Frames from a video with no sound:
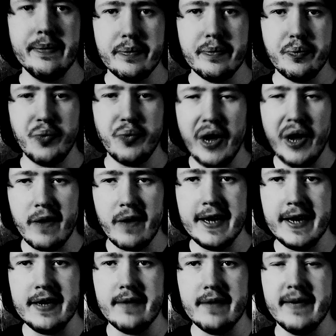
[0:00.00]
period,
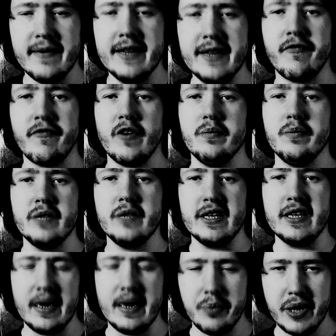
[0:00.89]
like from the
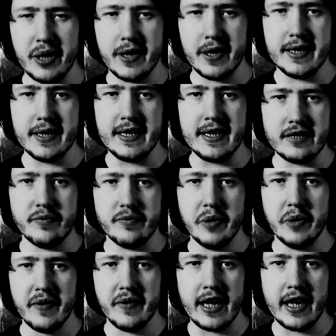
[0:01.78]
time period that this movie
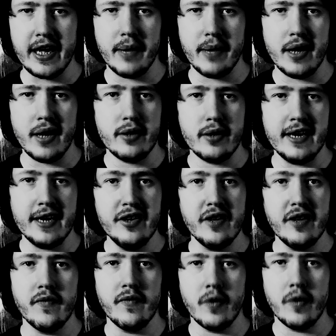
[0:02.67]
came out,
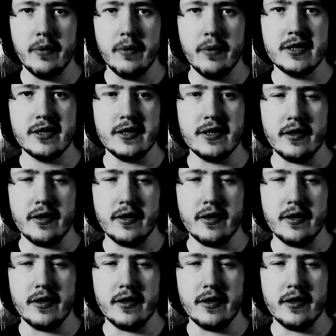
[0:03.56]
1941, so the